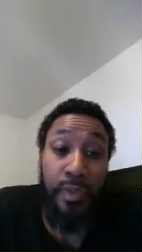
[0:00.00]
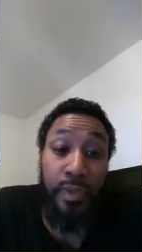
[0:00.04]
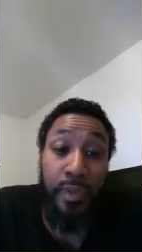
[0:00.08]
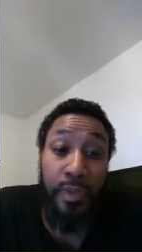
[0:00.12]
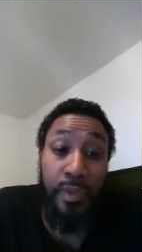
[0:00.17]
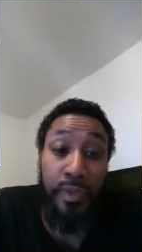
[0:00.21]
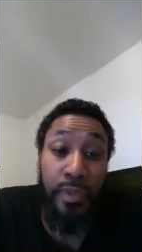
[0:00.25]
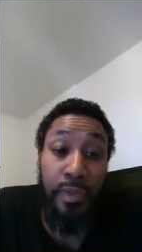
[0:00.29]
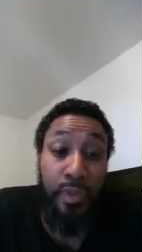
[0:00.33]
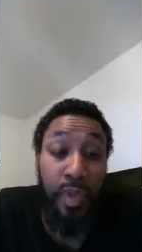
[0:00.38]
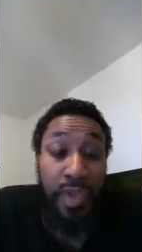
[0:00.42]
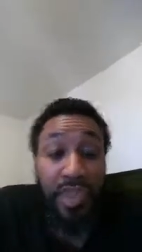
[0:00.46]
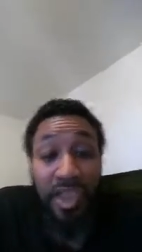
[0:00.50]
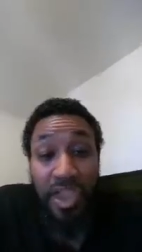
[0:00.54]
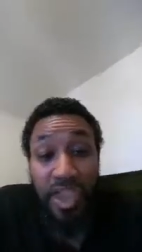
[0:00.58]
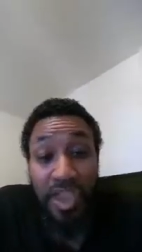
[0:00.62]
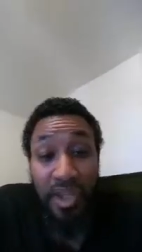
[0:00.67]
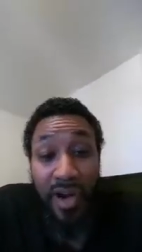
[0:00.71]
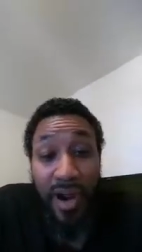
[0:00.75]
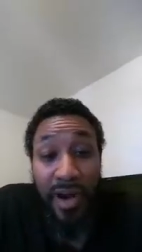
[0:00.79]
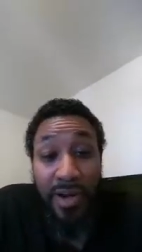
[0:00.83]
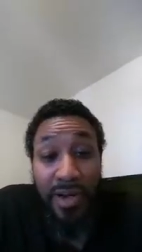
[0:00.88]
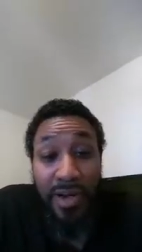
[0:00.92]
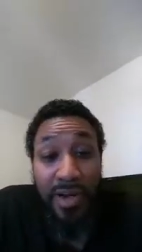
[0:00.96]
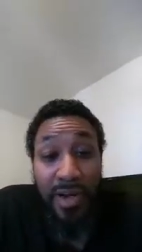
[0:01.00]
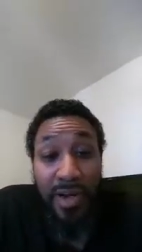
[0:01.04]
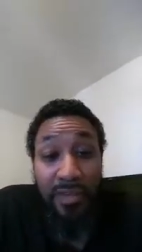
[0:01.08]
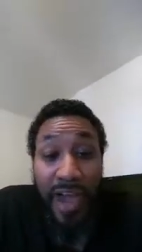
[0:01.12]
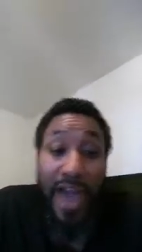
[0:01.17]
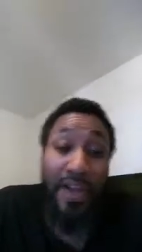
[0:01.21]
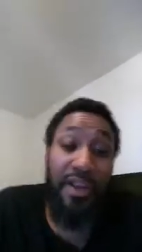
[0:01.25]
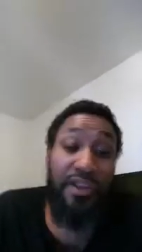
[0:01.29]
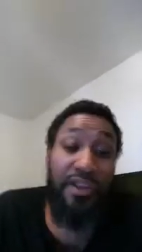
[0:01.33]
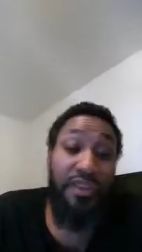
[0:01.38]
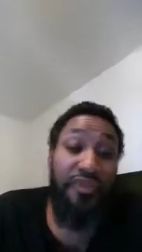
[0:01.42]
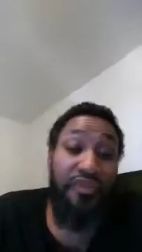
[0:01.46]
With the starting of out
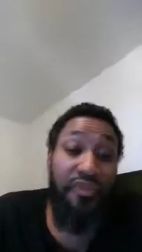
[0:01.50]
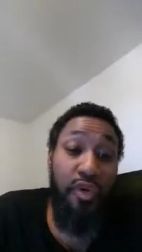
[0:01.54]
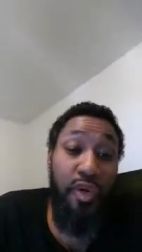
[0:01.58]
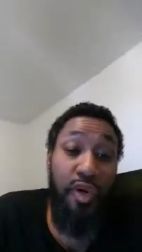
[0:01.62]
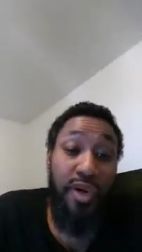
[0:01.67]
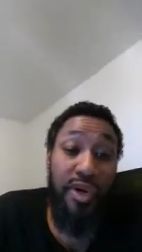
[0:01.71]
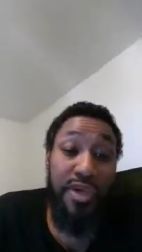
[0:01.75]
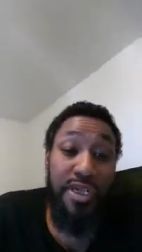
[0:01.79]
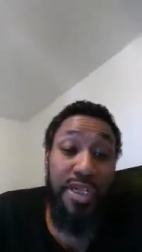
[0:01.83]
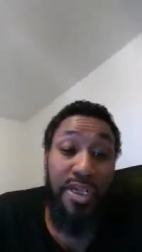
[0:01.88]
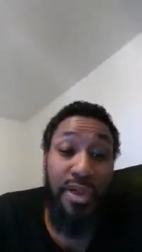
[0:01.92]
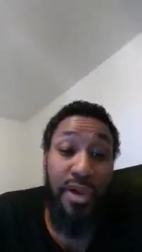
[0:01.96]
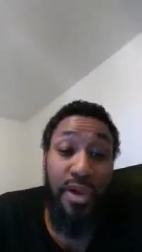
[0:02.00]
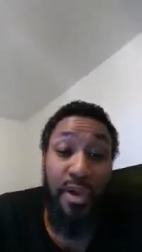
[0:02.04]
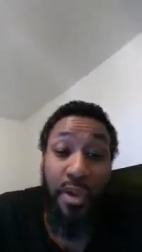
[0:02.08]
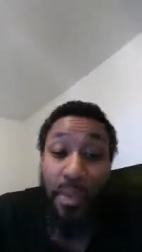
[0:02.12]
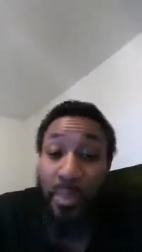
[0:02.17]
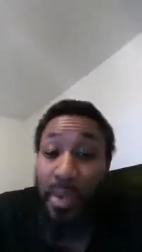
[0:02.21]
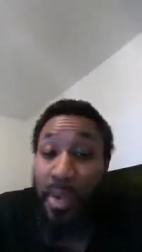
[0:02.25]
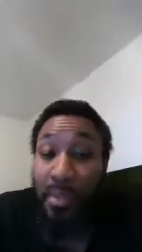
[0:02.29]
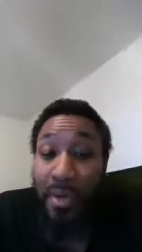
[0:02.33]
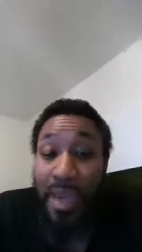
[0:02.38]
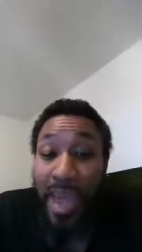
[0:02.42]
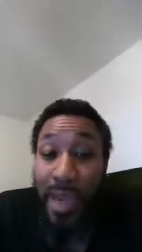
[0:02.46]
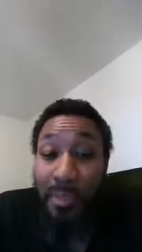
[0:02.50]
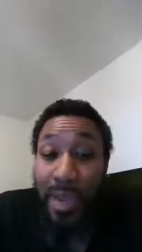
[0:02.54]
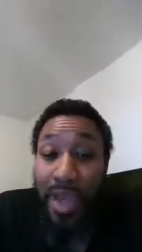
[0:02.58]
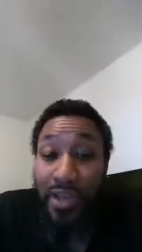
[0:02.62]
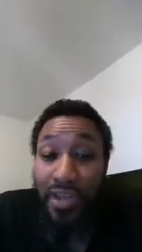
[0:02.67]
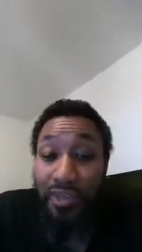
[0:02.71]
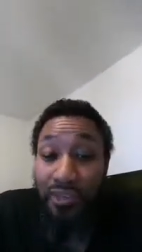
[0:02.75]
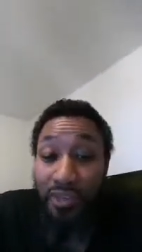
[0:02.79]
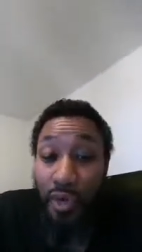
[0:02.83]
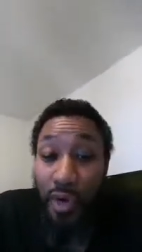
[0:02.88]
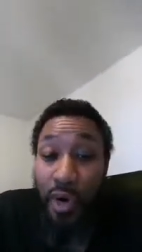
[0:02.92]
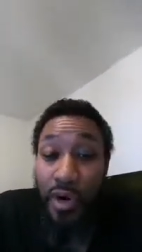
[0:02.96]
of the forest, when people came out the
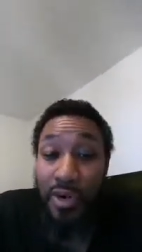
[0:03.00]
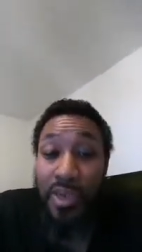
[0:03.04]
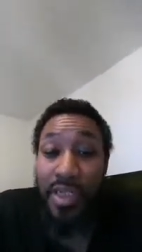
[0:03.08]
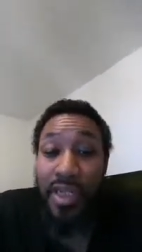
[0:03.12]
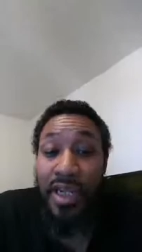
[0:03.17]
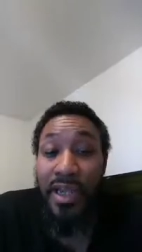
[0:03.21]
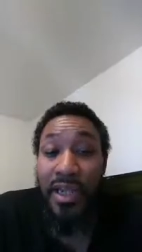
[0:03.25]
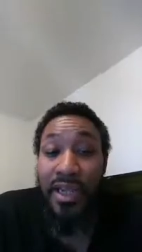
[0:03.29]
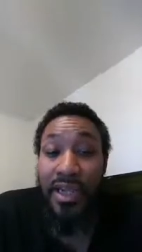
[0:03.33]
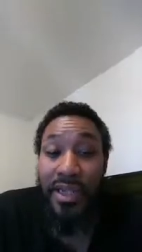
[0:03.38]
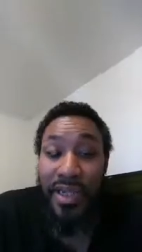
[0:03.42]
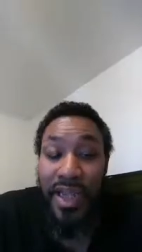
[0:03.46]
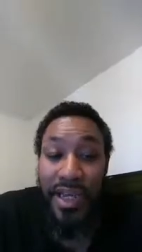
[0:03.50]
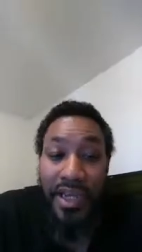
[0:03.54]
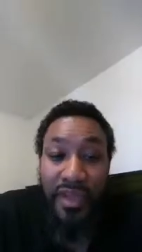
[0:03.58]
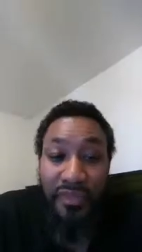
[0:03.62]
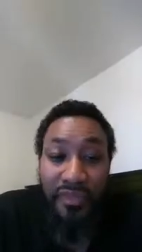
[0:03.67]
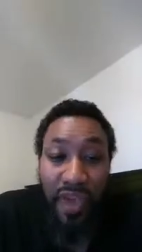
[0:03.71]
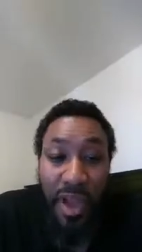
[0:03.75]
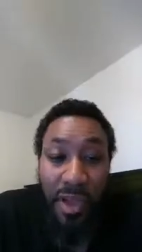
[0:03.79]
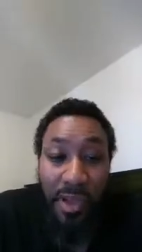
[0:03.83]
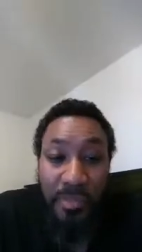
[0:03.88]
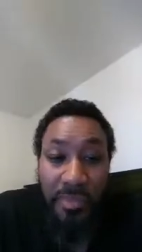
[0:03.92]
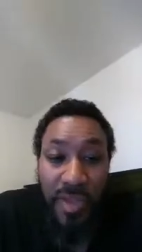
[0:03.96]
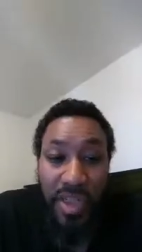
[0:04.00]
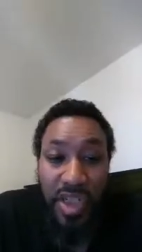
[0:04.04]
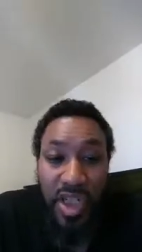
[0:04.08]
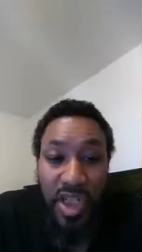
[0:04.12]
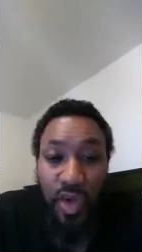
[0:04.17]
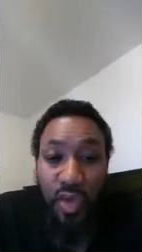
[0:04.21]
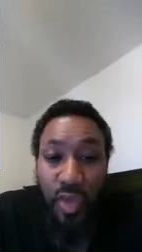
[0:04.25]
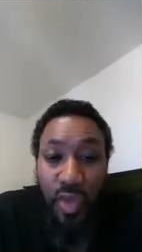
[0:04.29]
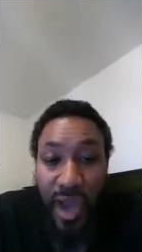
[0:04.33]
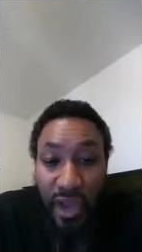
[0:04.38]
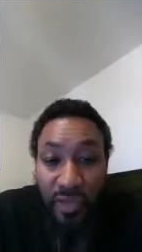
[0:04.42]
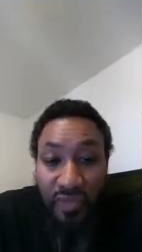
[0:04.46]
forest, they developed into
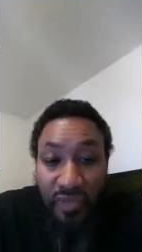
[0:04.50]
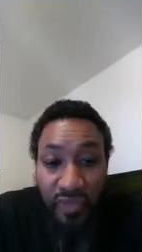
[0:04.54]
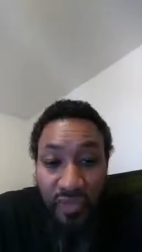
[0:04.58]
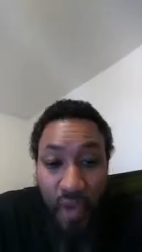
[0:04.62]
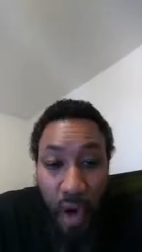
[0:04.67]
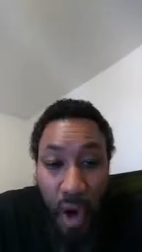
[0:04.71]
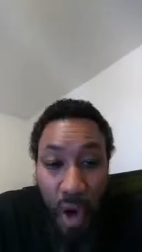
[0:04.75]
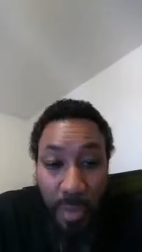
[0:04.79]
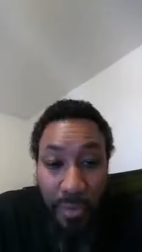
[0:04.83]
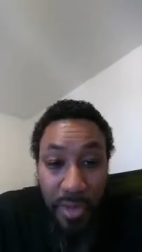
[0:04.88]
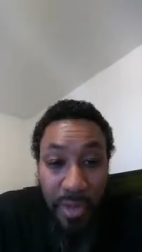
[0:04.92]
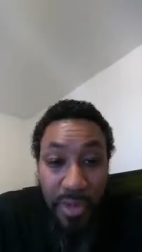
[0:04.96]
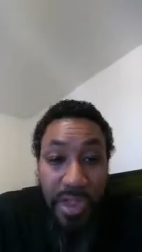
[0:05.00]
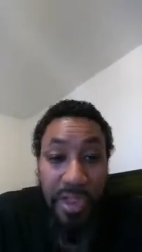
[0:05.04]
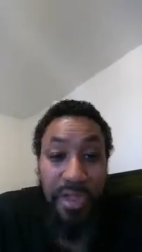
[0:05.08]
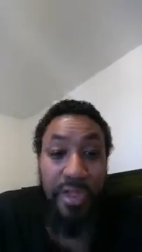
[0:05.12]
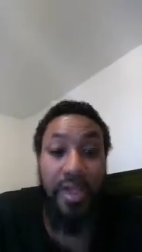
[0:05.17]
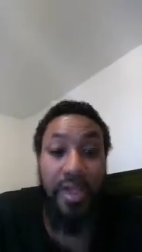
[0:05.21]
what? Farmers.